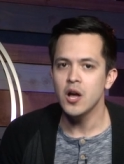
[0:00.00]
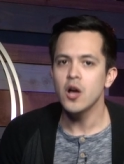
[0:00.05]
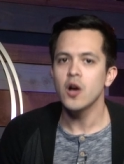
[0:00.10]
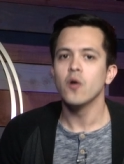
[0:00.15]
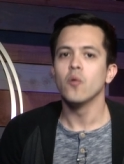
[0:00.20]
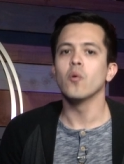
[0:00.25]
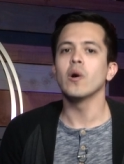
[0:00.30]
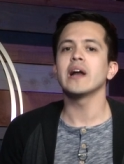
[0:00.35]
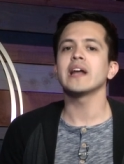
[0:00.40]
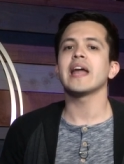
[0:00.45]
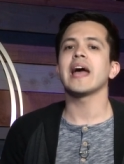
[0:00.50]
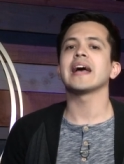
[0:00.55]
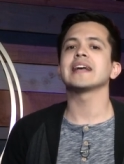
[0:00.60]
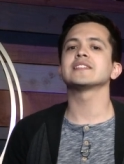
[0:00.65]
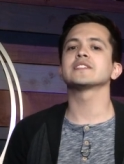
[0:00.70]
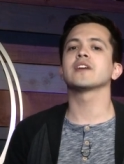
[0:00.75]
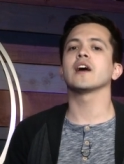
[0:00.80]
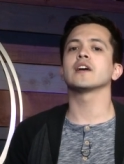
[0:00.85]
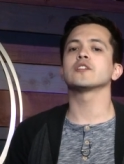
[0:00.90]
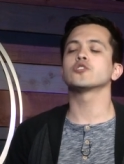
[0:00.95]
What
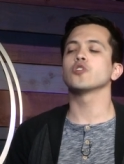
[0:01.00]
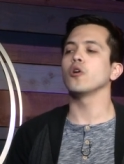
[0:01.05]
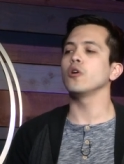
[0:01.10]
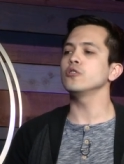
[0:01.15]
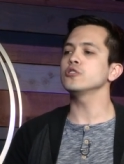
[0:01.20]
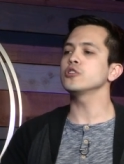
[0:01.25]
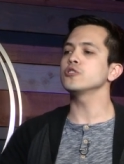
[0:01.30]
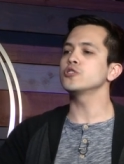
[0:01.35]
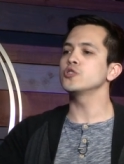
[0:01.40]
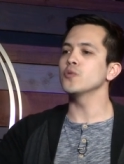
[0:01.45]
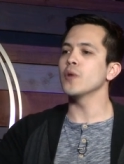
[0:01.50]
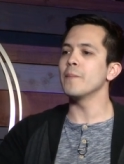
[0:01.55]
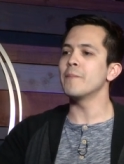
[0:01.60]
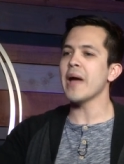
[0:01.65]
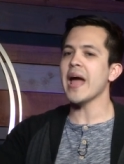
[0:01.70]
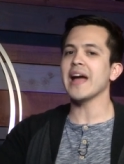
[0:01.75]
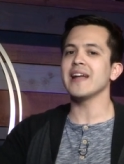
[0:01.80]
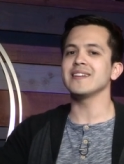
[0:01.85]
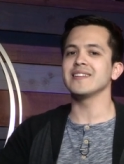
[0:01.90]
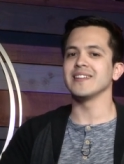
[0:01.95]
has God told you to
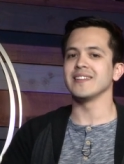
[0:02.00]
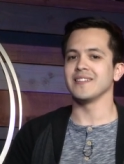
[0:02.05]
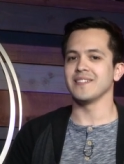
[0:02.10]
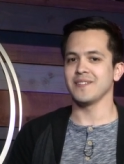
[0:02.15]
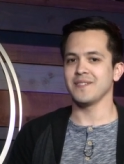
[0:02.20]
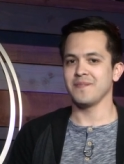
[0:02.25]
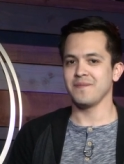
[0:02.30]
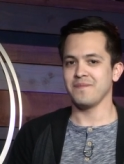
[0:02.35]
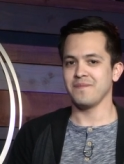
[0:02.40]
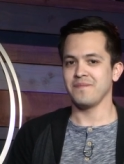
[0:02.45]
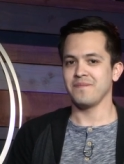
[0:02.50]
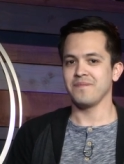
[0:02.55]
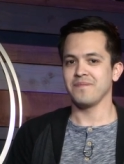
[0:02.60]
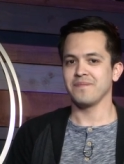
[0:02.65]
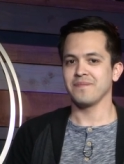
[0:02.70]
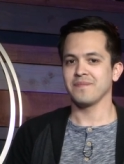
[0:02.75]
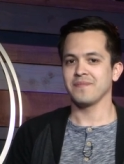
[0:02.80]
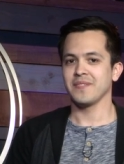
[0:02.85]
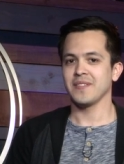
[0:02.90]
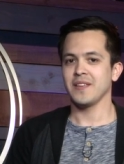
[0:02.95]
abandon?
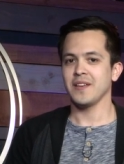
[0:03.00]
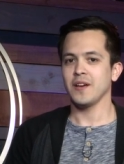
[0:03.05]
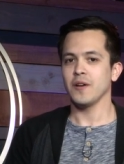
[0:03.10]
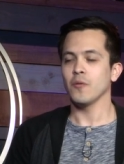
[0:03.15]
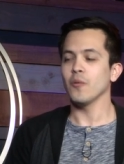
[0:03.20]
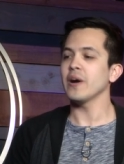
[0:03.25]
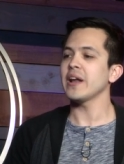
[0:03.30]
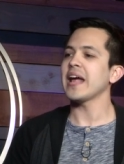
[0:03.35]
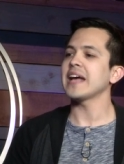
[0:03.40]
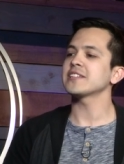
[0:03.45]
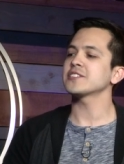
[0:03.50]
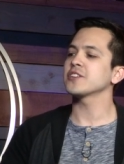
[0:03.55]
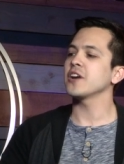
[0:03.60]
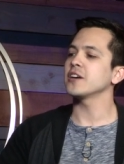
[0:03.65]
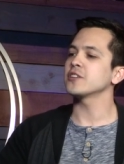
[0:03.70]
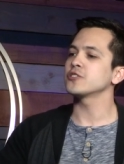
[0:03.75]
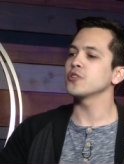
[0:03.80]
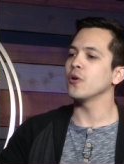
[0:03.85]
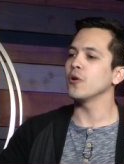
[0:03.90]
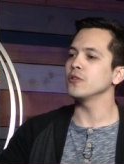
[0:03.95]
What has
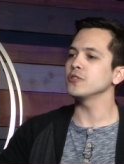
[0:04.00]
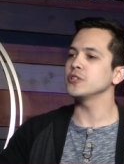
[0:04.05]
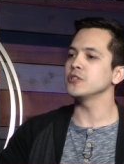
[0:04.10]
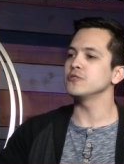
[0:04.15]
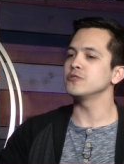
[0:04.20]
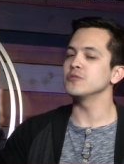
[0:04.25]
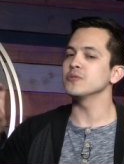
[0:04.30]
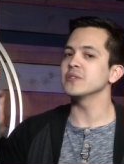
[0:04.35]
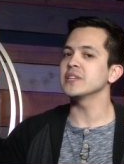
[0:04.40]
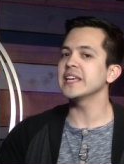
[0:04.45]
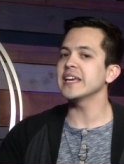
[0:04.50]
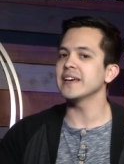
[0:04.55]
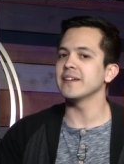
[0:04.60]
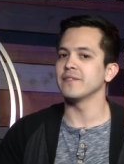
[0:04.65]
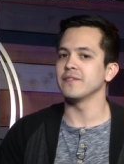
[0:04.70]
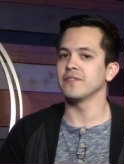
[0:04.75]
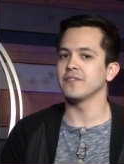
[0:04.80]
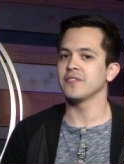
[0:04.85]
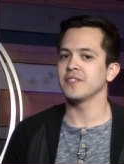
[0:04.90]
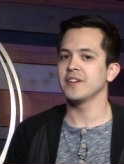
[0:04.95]
God told you to
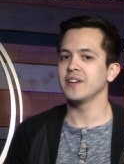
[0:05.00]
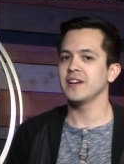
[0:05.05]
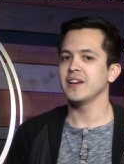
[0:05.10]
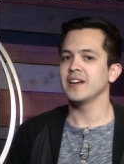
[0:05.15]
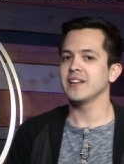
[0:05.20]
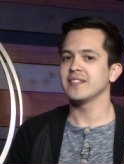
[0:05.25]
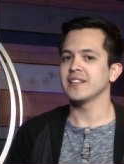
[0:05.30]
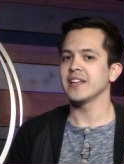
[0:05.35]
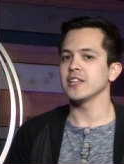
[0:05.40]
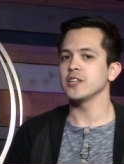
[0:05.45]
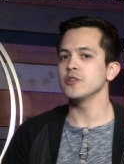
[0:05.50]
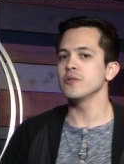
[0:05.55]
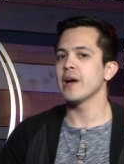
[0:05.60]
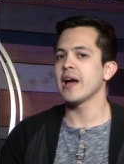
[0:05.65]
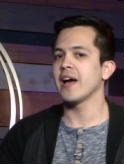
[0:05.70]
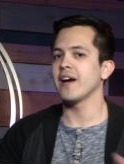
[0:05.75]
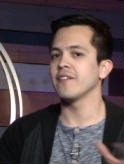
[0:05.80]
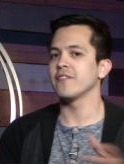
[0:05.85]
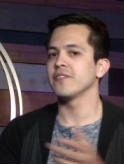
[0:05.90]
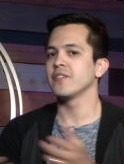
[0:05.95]
give that you
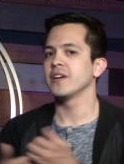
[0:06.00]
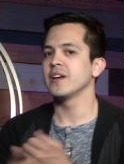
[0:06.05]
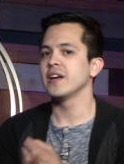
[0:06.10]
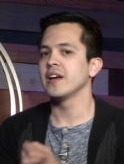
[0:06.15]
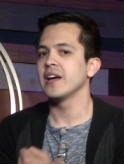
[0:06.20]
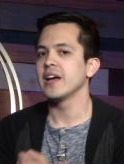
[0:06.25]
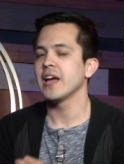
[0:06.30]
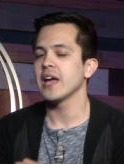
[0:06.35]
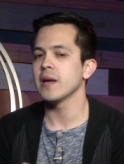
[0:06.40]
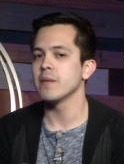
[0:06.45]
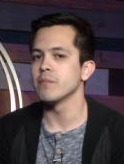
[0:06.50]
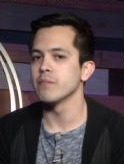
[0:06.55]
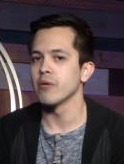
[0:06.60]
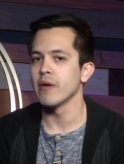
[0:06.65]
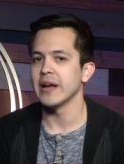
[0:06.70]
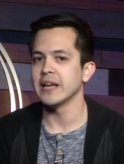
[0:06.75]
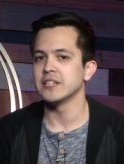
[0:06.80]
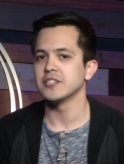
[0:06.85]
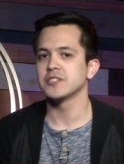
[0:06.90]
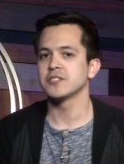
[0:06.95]
have
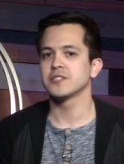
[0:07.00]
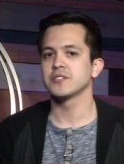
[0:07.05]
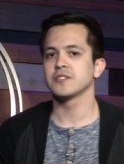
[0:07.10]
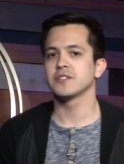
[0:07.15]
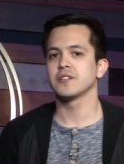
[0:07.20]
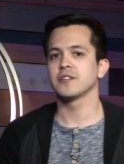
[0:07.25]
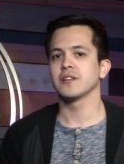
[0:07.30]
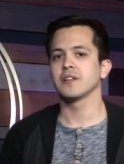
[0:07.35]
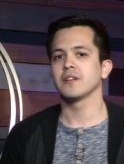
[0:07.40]
embraced?